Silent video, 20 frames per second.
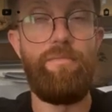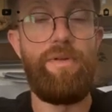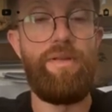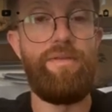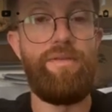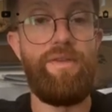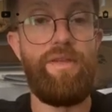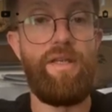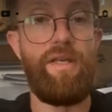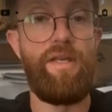
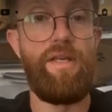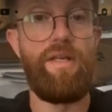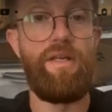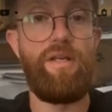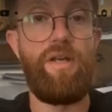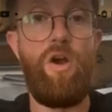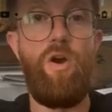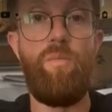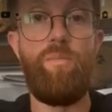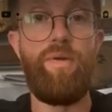With the
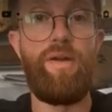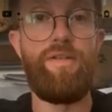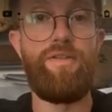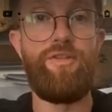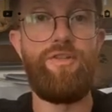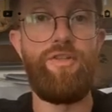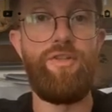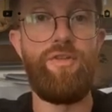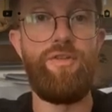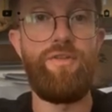cold
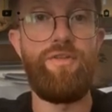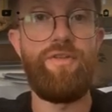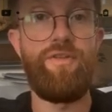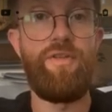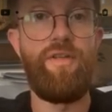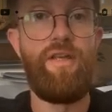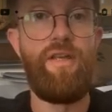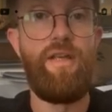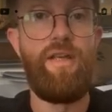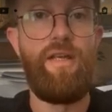pressed
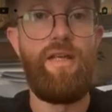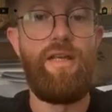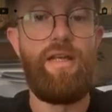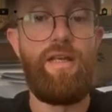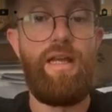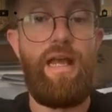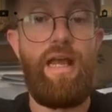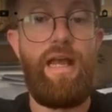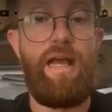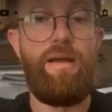juice
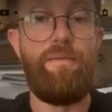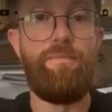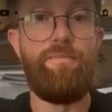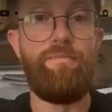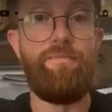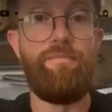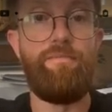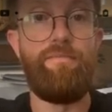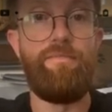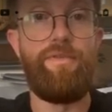that
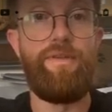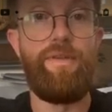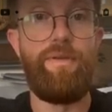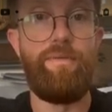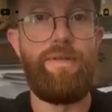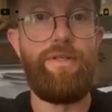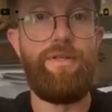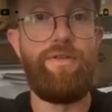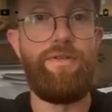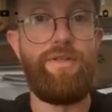
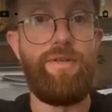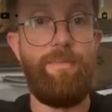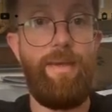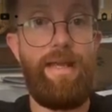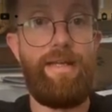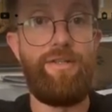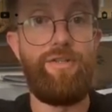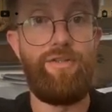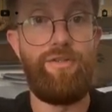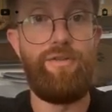we use to
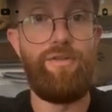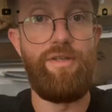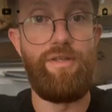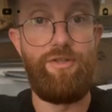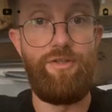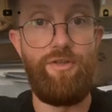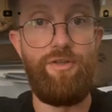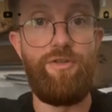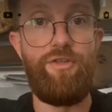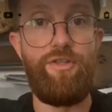make the
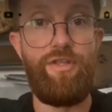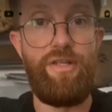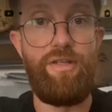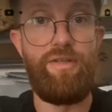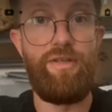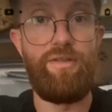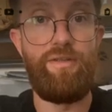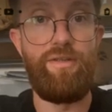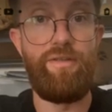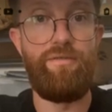juice
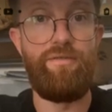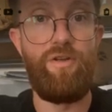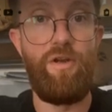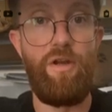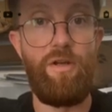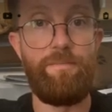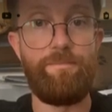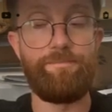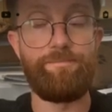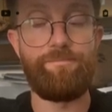gin that you've
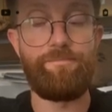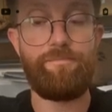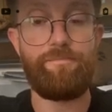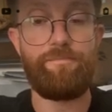got,